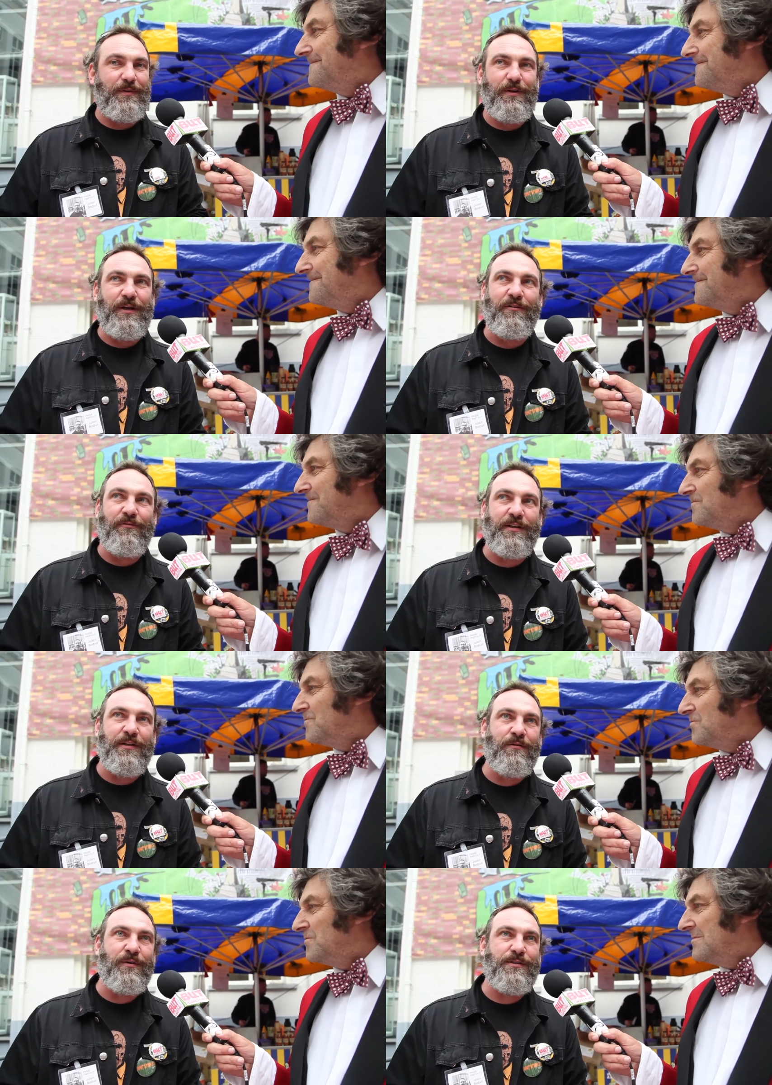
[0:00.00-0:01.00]
Speaker 1: in right
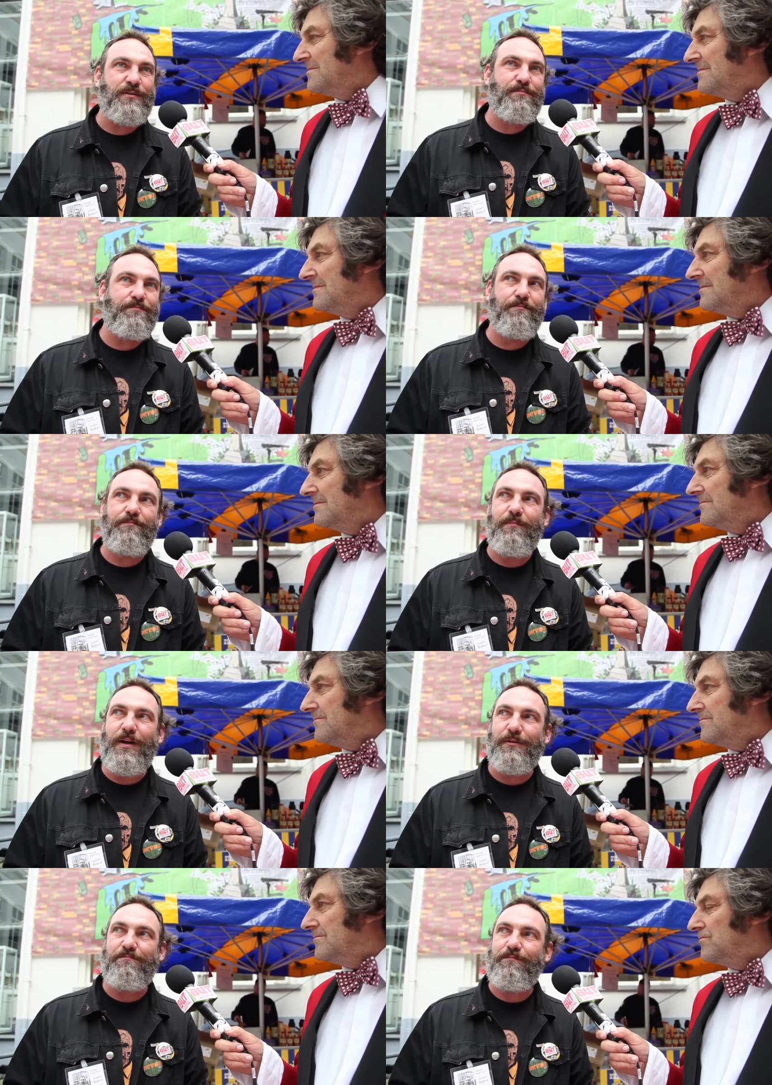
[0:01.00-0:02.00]
now is
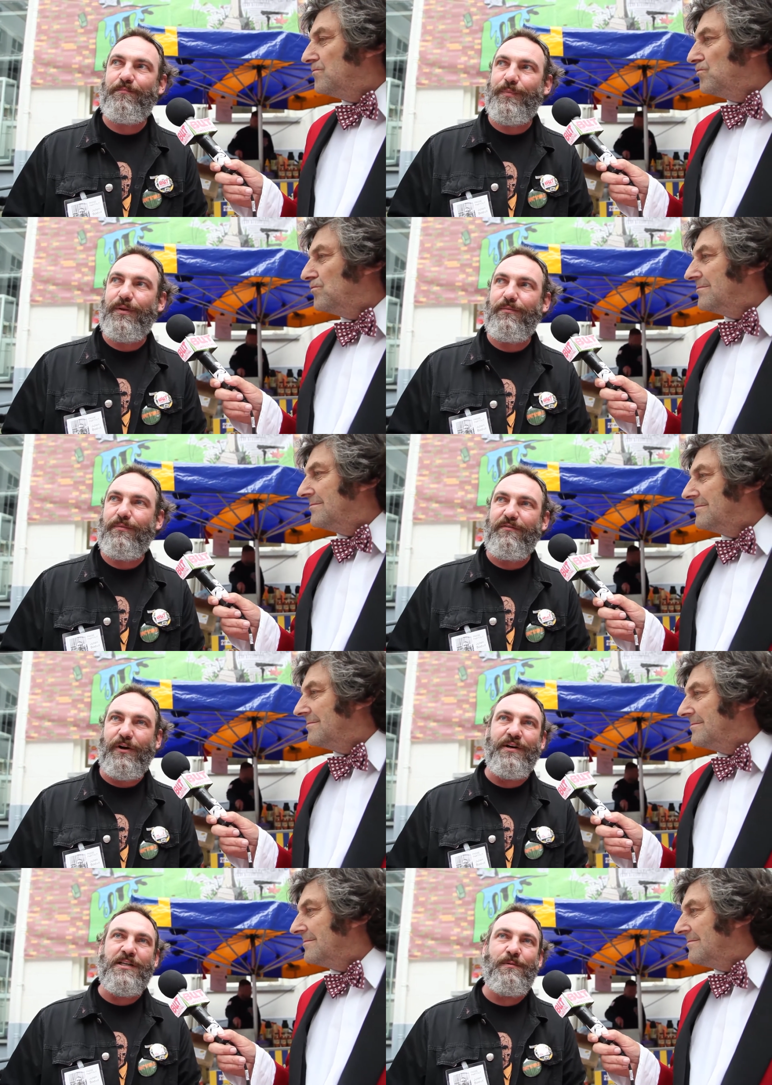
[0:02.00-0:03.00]
like a very
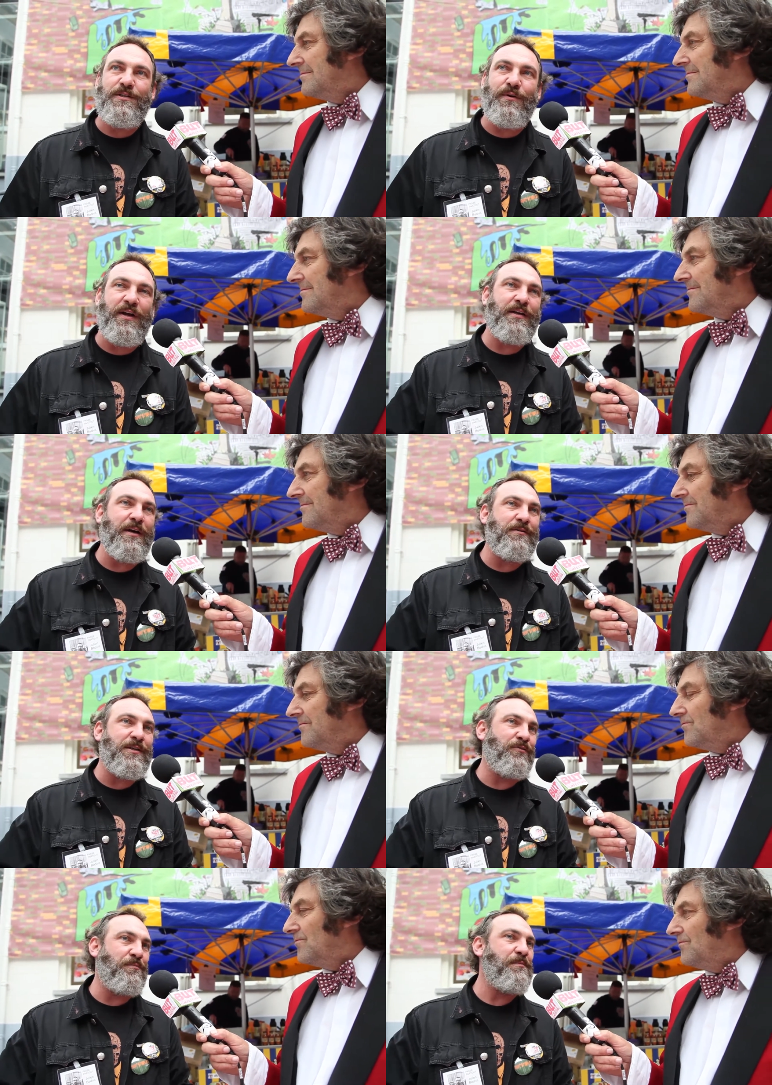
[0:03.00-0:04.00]
nice place to hang out
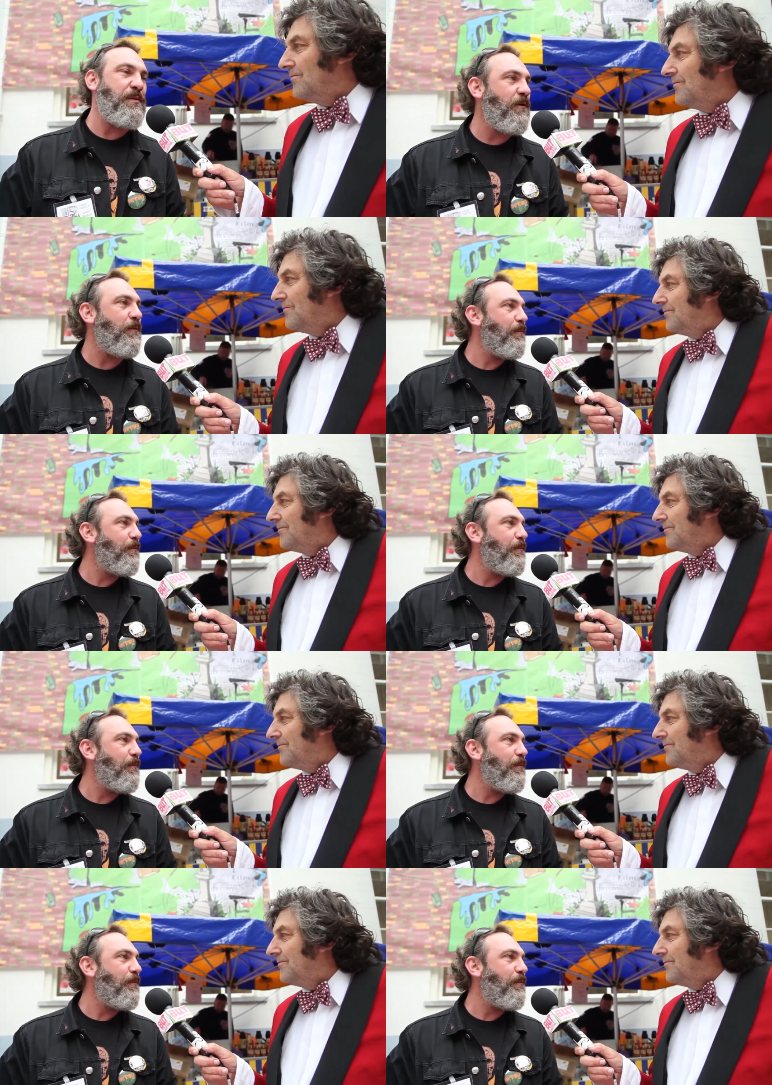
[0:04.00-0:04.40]
and to meet people